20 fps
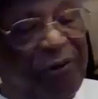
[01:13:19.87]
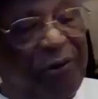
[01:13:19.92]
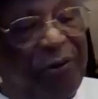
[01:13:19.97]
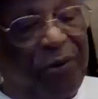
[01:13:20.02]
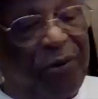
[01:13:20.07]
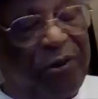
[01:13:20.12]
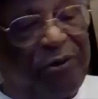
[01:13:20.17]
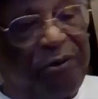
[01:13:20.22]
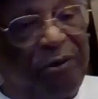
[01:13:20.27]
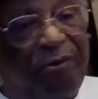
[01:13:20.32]

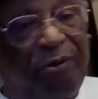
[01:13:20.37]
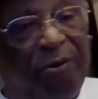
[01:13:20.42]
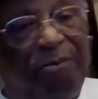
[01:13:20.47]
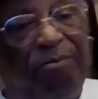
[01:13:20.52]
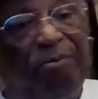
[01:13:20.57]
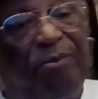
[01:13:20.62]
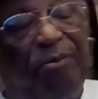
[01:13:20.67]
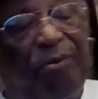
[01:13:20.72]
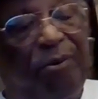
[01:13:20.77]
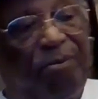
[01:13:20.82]
course,
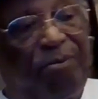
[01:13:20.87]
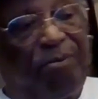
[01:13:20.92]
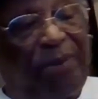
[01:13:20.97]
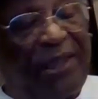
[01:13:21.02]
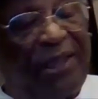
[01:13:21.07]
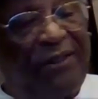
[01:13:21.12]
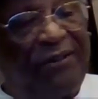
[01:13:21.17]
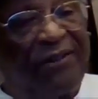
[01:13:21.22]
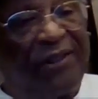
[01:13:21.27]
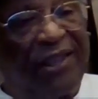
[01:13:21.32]
were
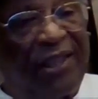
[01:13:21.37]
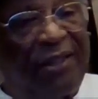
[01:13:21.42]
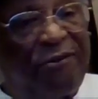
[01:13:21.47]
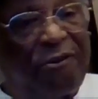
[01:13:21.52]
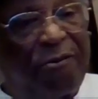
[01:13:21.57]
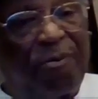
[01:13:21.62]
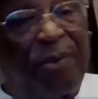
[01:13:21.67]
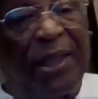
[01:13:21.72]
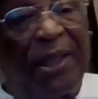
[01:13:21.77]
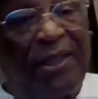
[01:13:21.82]
based in
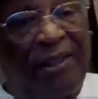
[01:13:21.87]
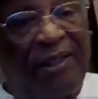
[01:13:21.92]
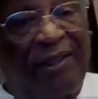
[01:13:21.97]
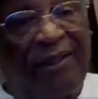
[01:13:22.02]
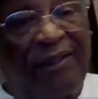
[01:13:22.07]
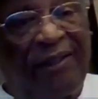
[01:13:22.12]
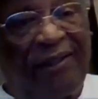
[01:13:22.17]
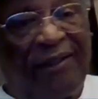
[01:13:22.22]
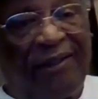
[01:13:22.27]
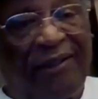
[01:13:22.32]
Spain.
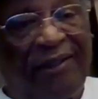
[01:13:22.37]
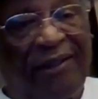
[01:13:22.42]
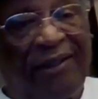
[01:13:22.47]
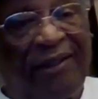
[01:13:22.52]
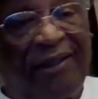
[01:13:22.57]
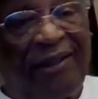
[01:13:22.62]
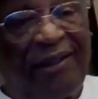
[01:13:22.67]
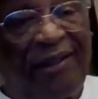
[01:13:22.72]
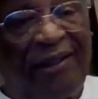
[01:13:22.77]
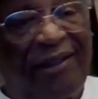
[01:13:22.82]

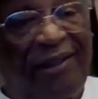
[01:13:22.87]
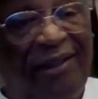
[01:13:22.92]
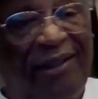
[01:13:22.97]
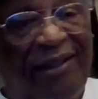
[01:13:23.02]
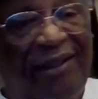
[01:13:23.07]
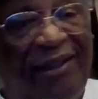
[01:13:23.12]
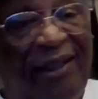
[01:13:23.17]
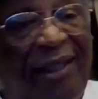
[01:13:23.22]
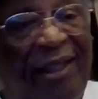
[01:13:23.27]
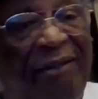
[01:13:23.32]

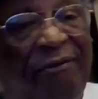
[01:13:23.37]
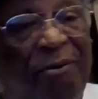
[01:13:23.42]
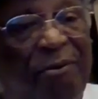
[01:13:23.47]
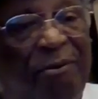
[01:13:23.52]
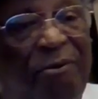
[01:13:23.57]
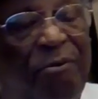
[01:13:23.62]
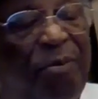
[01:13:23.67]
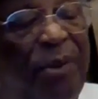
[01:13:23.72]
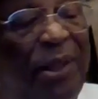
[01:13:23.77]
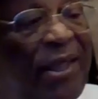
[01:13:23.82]
And from
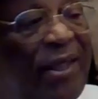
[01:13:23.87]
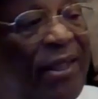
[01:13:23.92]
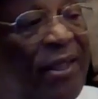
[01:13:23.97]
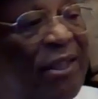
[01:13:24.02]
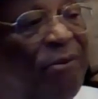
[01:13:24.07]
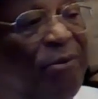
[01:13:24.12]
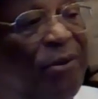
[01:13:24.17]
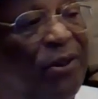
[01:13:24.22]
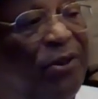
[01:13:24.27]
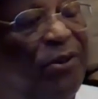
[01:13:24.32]
Spain,
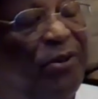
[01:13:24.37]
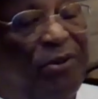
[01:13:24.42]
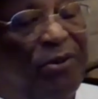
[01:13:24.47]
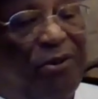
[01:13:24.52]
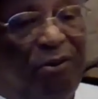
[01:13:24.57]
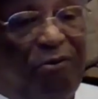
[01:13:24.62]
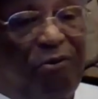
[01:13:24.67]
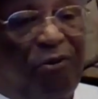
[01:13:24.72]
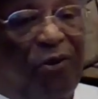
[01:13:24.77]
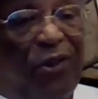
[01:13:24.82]
they would go
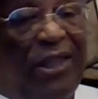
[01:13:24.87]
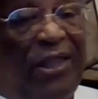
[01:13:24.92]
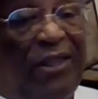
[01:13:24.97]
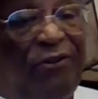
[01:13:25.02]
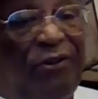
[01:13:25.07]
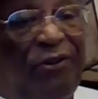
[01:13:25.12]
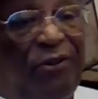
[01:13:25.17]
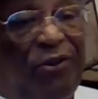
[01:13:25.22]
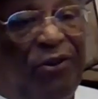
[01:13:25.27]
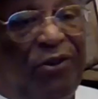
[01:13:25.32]
to
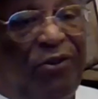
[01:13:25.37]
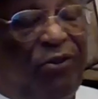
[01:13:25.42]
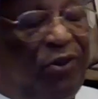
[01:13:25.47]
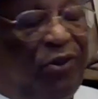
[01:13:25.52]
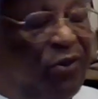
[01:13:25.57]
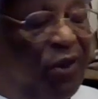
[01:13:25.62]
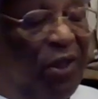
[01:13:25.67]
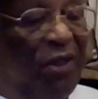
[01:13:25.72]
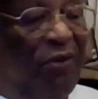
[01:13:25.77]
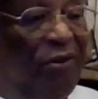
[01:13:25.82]
France and
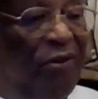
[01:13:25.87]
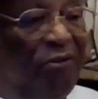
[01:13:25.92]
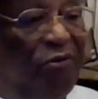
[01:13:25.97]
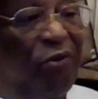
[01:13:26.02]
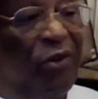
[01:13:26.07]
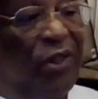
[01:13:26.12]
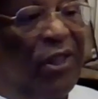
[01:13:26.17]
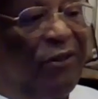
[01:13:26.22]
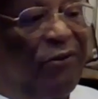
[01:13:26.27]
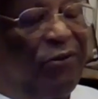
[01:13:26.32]
travel to
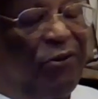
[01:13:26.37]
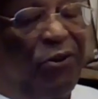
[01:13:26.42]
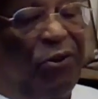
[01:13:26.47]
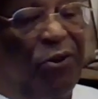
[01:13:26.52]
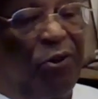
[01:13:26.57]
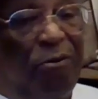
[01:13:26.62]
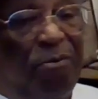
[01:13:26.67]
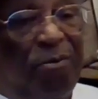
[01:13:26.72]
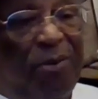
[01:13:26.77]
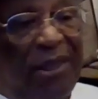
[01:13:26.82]
France,
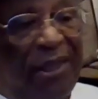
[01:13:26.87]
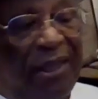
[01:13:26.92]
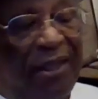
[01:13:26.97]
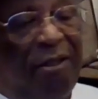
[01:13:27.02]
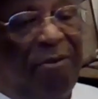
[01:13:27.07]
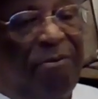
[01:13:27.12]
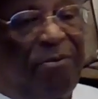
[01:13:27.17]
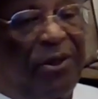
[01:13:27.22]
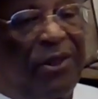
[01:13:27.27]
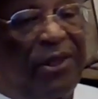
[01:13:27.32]
Germany,
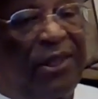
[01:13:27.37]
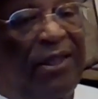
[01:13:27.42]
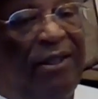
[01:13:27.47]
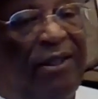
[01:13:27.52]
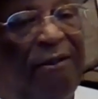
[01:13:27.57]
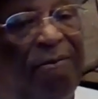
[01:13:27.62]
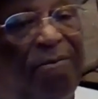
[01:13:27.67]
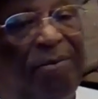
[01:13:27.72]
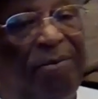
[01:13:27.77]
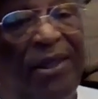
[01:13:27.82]

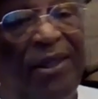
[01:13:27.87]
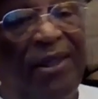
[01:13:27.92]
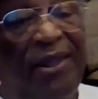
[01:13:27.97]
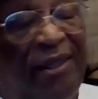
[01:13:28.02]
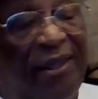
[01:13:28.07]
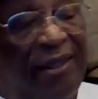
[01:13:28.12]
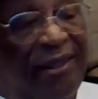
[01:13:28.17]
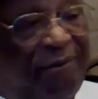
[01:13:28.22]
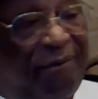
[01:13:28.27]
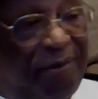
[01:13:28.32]
Amsterdam.
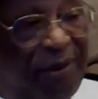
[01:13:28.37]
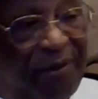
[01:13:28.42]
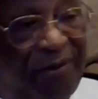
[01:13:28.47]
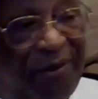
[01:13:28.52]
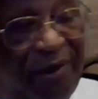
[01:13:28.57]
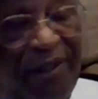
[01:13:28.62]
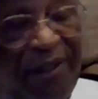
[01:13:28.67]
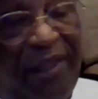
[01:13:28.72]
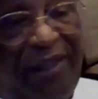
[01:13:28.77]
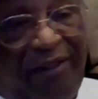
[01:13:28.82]

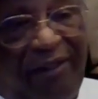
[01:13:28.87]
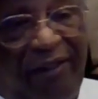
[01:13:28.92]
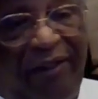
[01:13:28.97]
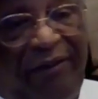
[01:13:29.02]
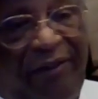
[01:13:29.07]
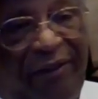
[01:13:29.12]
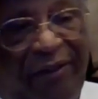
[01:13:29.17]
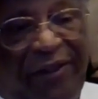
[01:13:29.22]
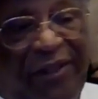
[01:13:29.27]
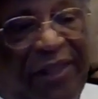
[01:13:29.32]

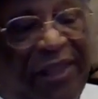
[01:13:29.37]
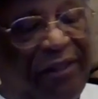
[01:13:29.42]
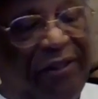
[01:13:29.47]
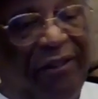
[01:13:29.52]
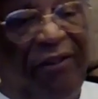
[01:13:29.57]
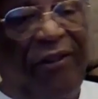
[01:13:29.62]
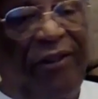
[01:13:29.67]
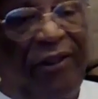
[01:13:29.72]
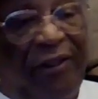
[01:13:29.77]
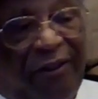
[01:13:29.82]
On
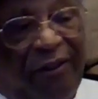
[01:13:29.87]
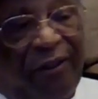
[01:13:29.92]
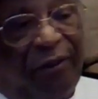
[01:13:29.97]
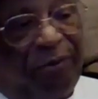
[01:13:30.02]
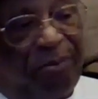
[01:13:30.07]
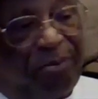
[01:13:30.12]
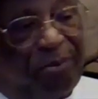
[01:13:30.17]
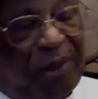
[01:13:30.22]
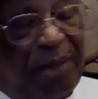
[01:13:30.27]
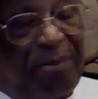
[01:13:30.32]

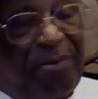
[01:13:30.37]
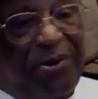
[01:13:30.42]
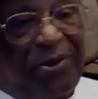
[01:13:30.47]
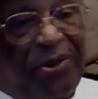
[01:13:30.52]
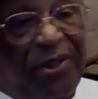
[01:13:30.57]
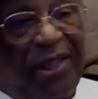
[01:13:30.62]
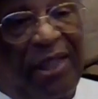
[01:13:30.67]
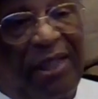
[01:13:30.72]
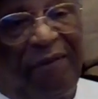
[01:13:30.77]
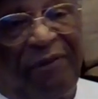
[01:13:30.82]
the proper
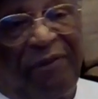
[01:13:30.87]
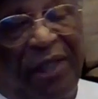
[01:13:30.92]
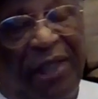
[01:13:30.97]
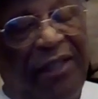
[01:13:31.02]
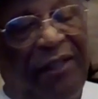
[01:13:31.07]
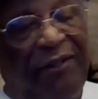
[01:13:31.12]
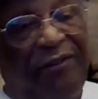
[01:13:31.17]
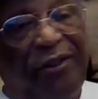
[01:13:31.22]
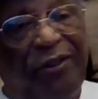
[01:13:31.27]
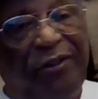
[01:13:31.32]
side of the
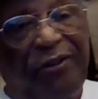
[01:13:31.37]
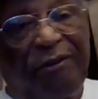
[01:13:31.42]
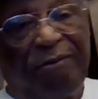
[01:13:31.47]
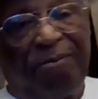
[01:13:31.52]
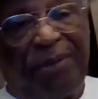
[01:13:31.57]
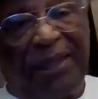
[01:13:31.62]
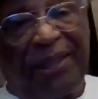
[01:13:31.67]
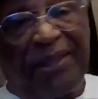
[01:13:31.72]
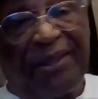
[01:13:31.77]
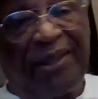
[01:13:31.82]
Iron Curtain
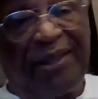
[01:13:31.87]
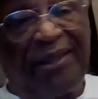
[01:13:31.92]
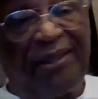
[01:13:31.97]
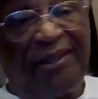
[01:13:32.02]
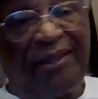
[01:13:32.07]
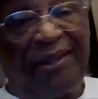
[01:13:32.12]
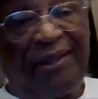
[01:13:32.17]
back then.